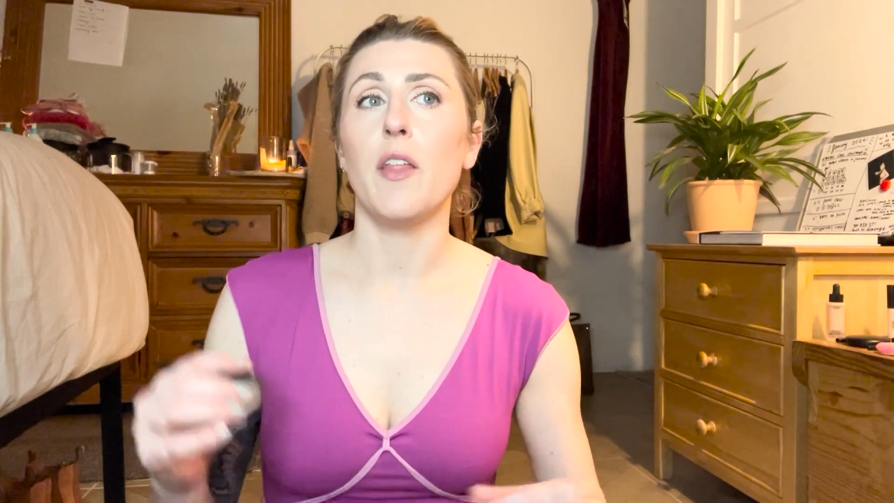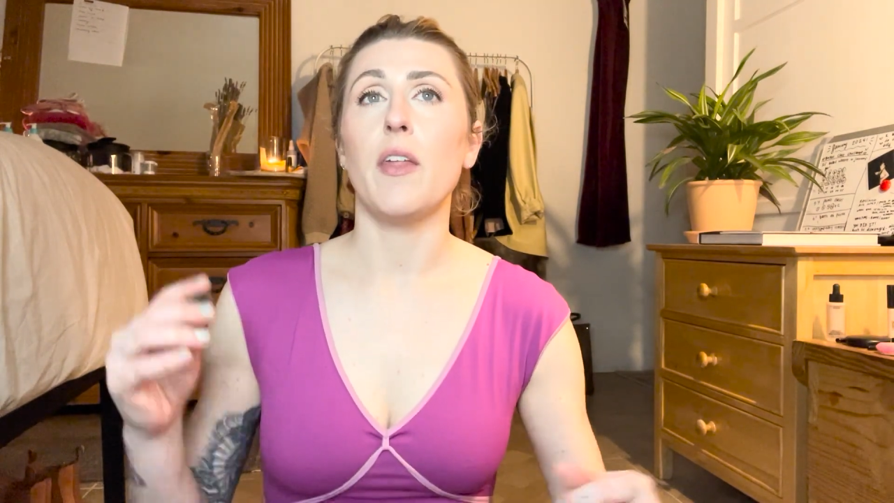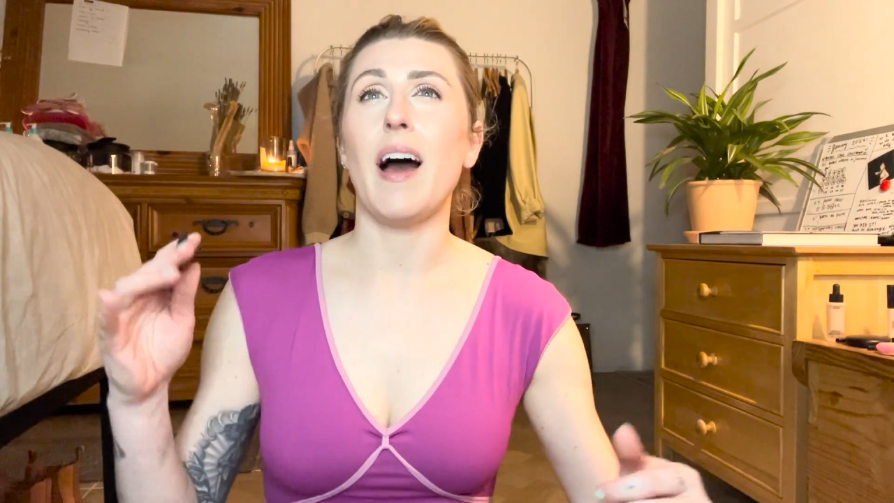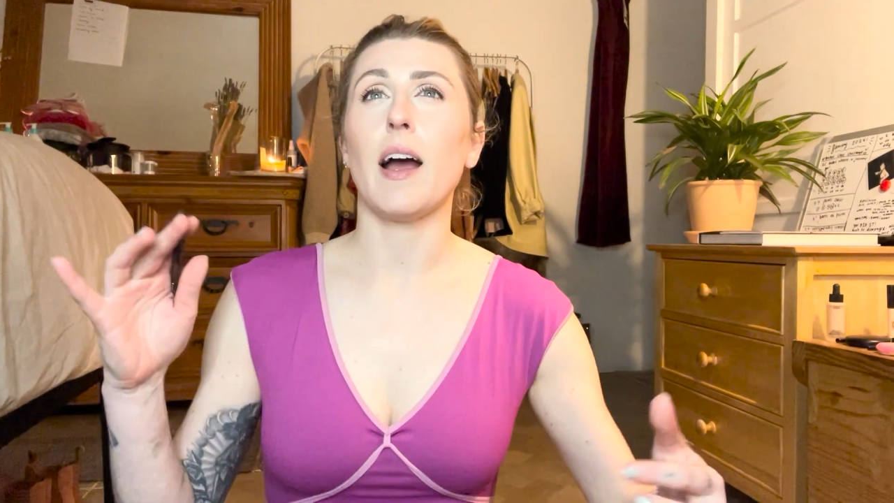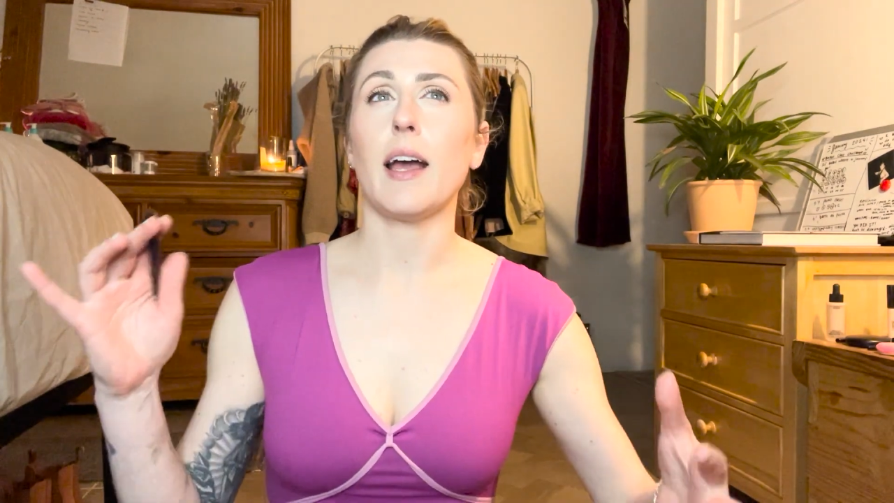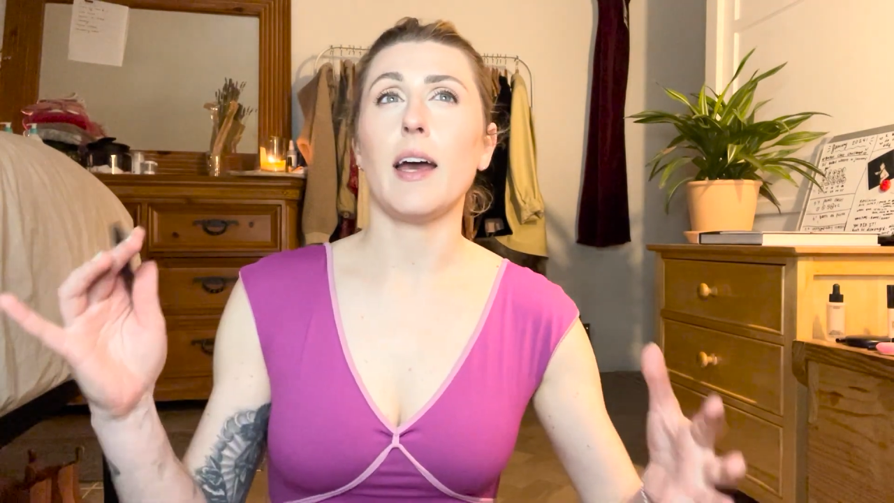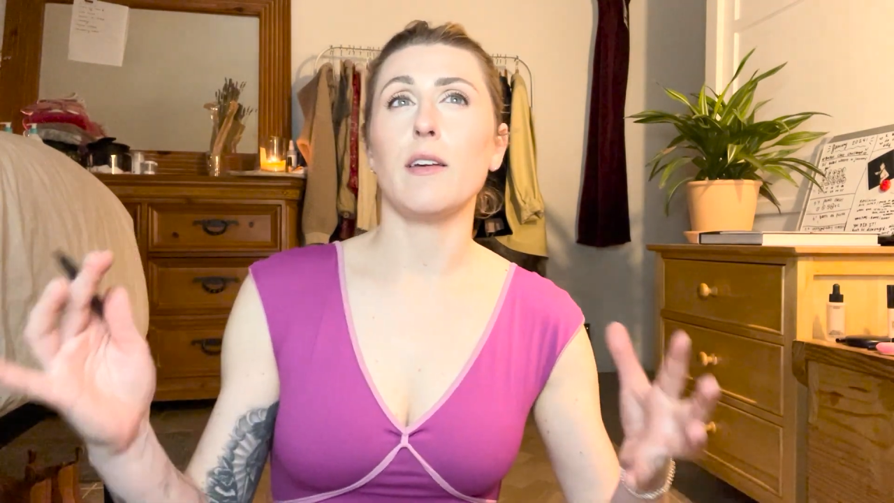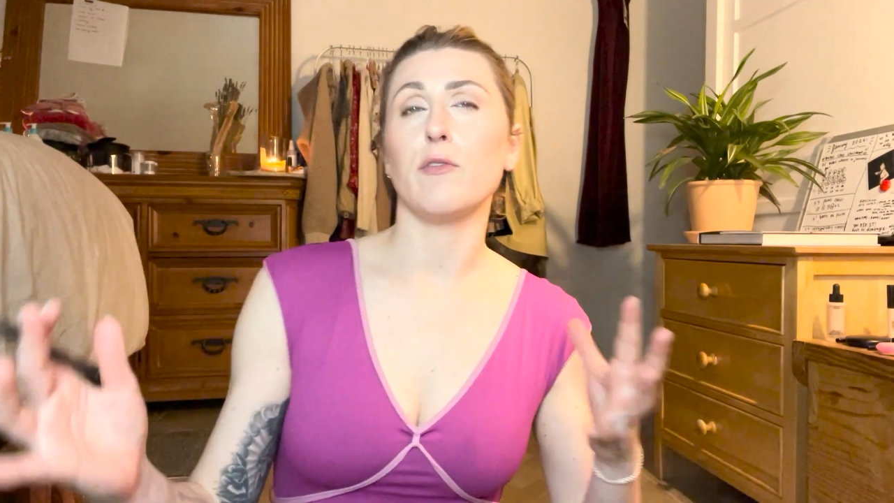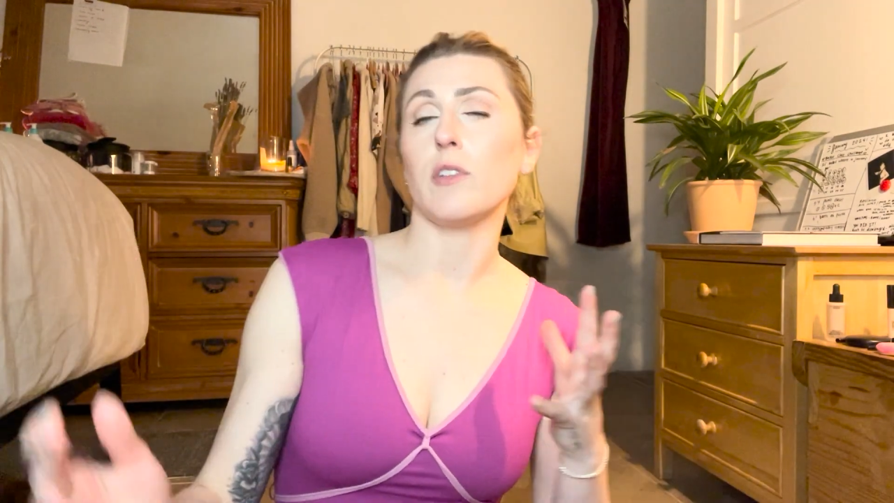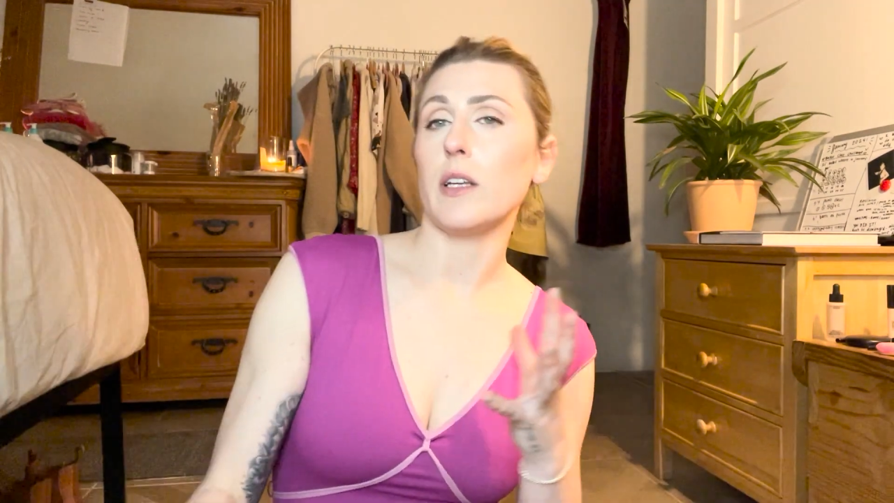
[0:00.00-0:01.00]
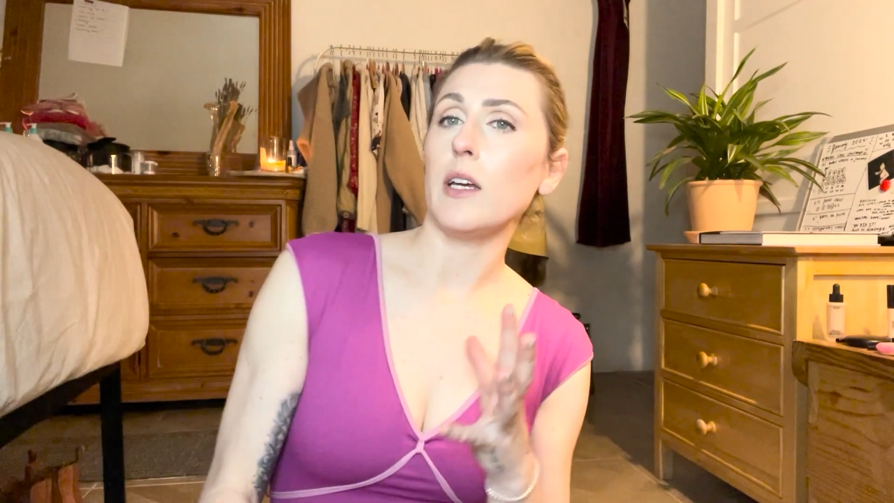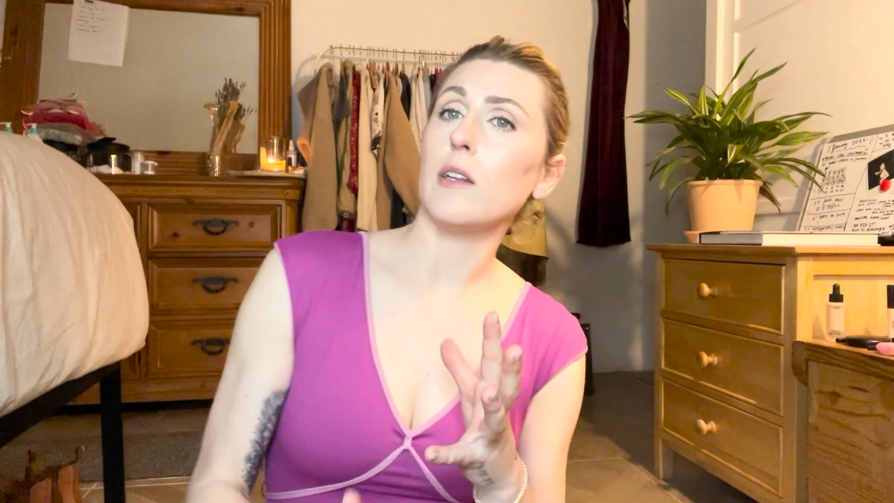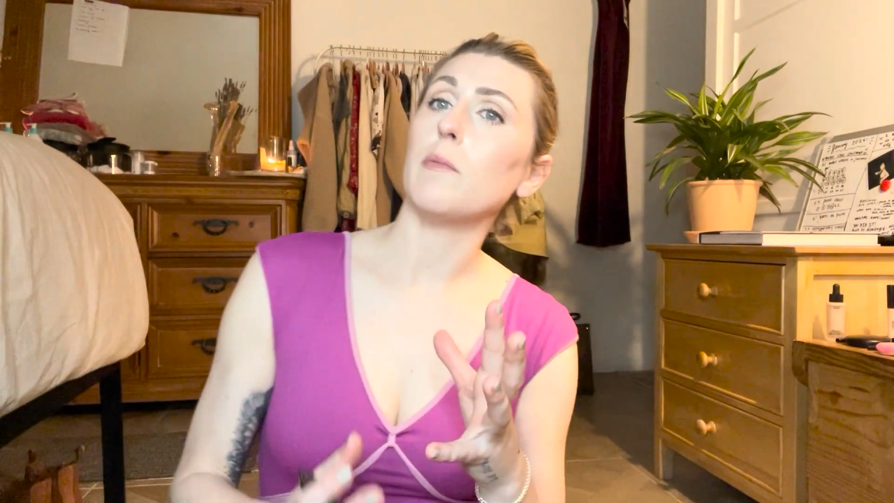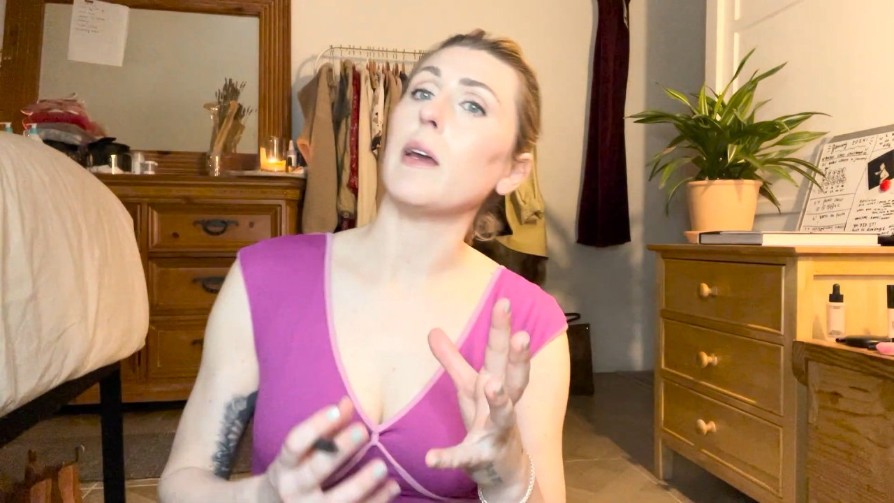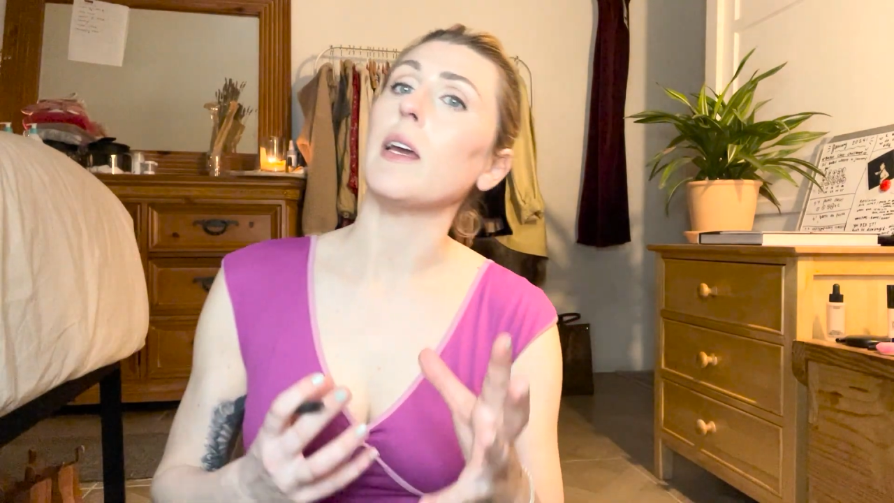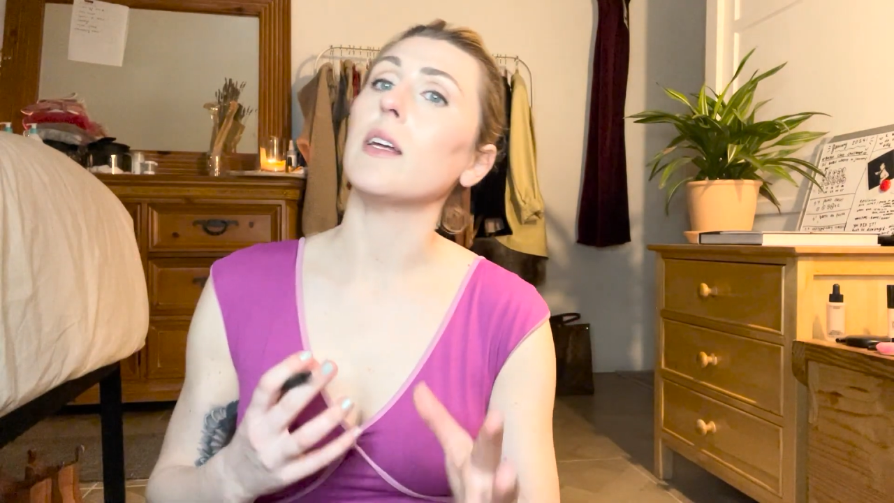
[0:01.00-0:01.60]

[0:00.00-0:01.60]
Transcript: that kind of lead me